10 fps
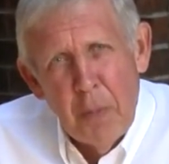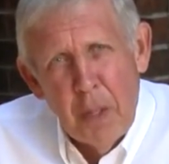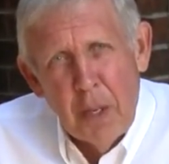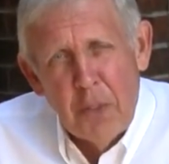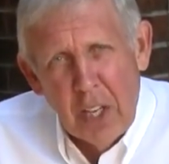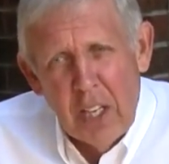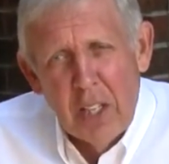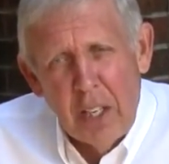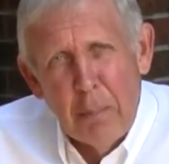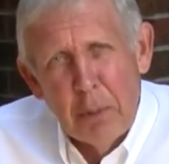that have
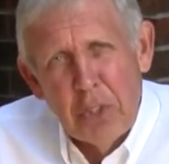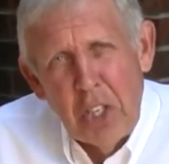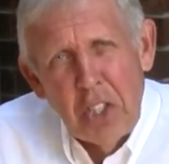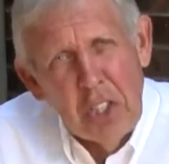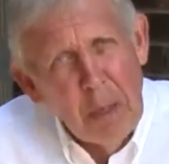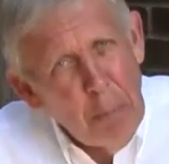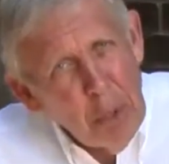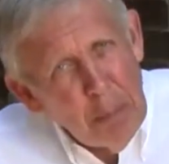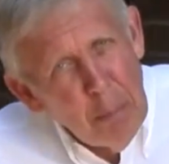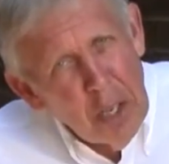taken that position and
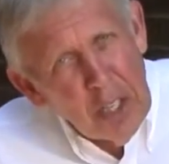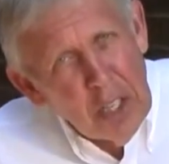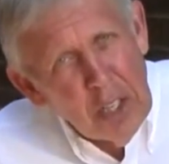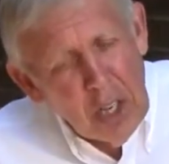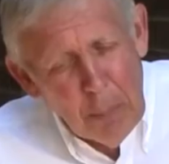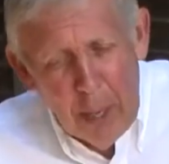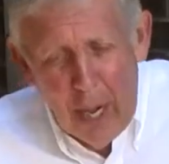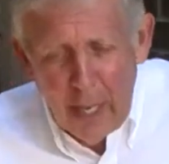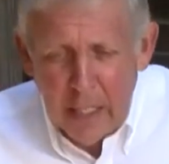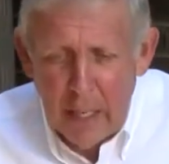put money in their
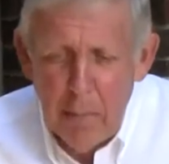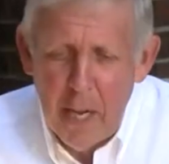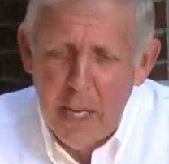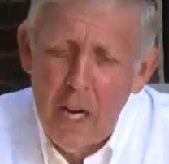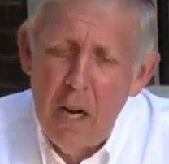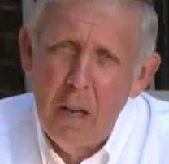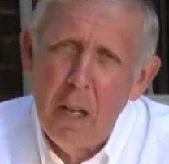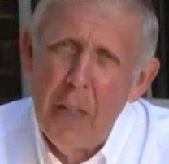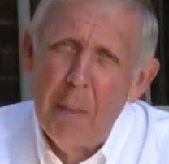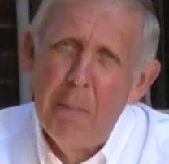pocket and made all
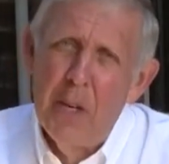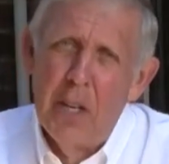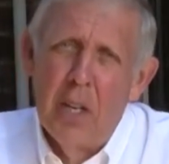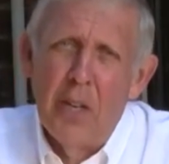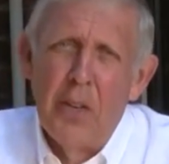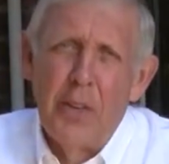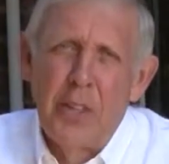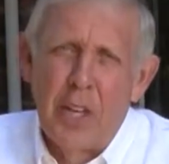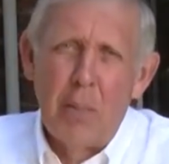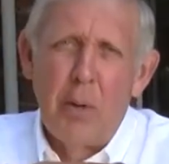of that money under the
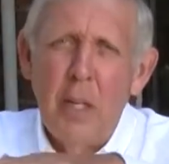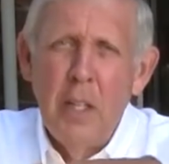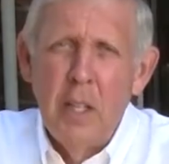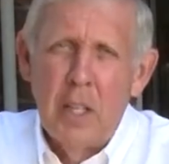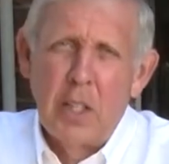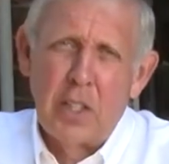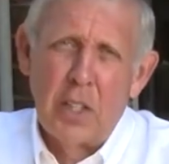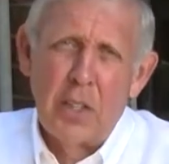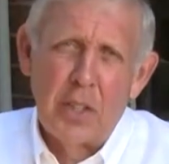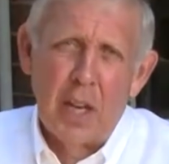table
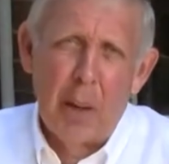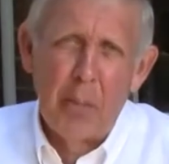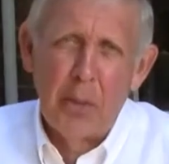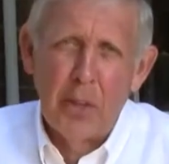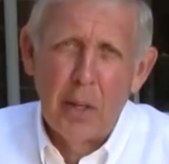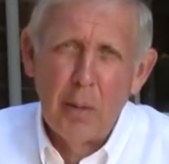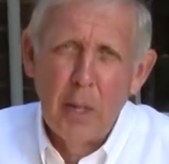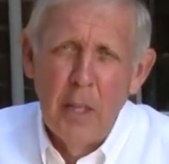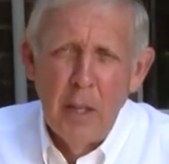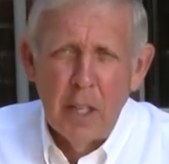instead of the top of the table.
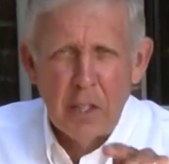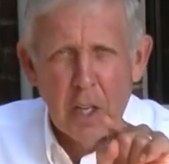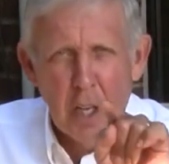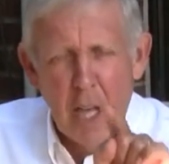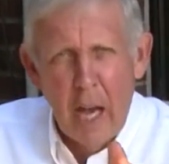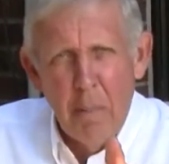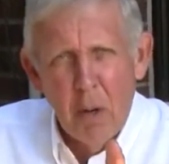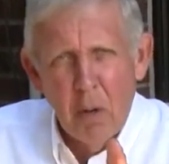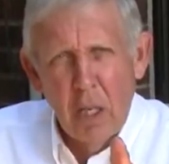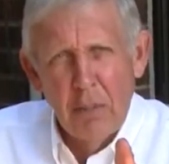There's a lot
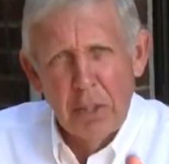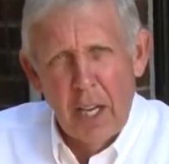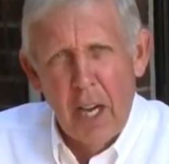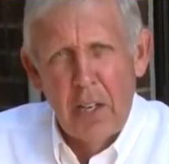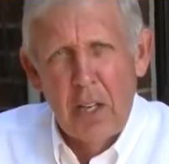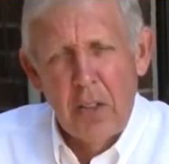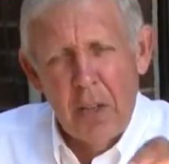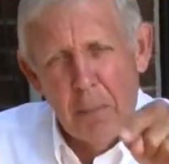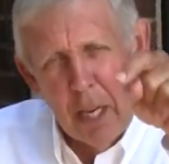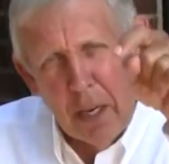more of us out here
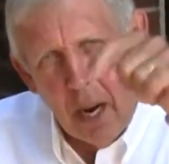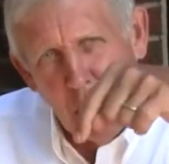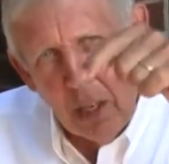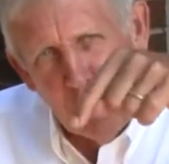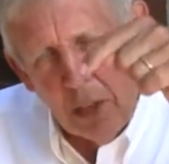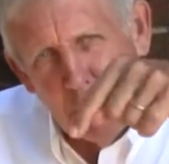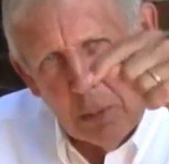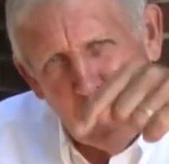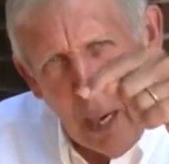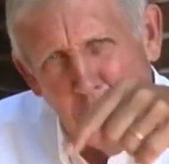that made our living on
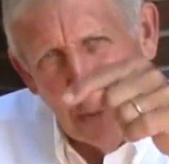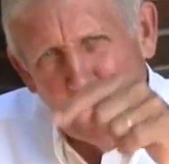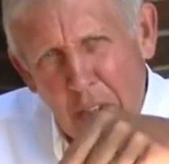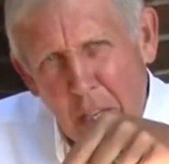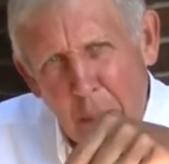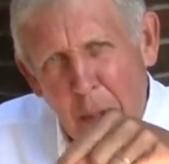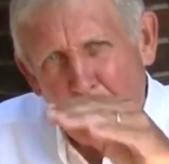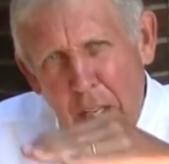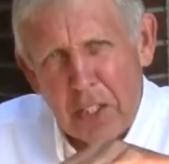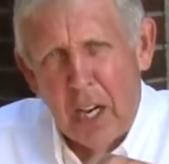top of the table,
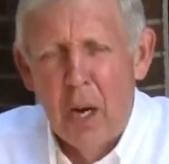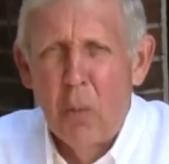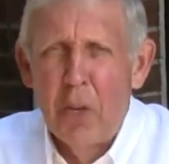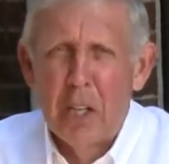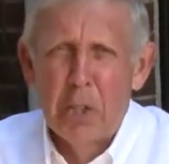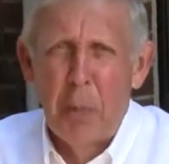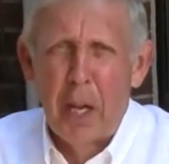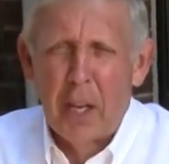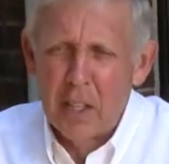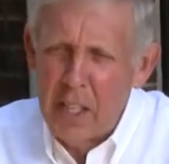and that's all we
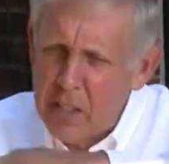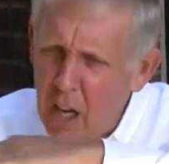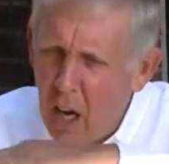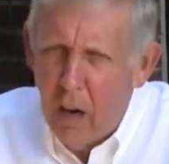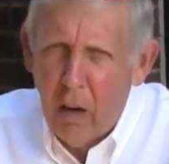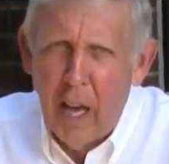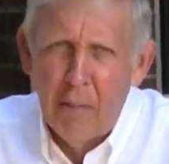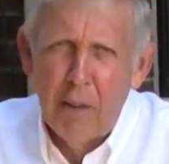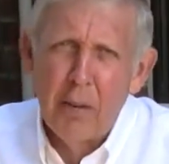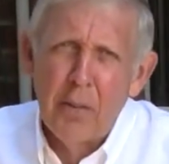expect. That's all
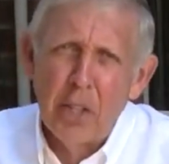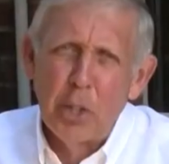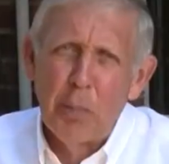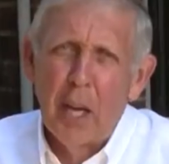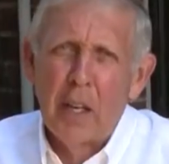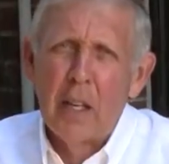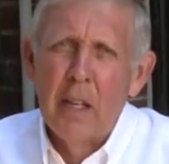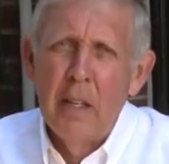I've ever expected.